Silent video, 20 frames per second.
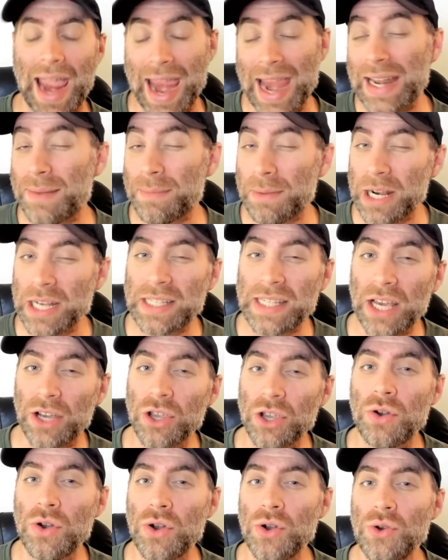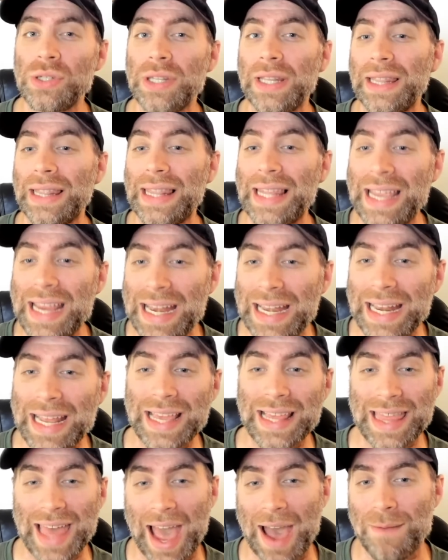And I'm going to tell you who's
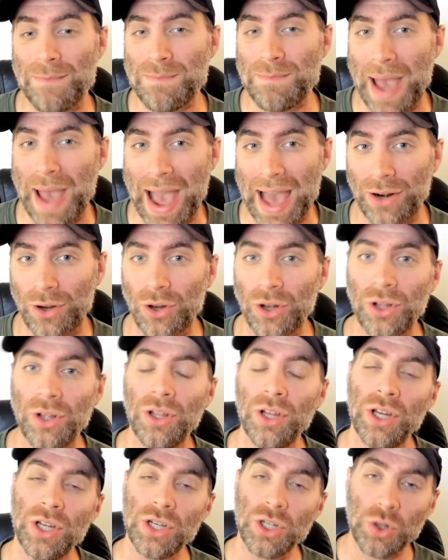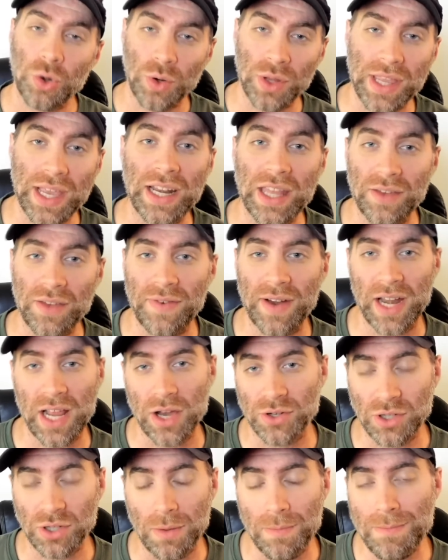leading that battle toward the end of the
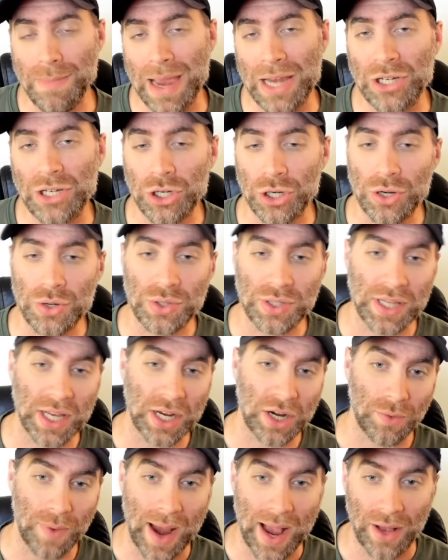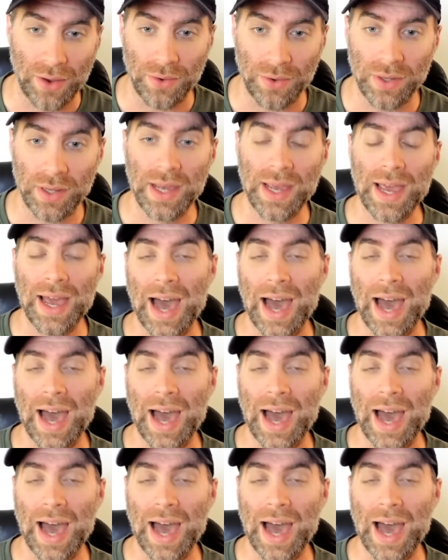video, so make sure you stick around.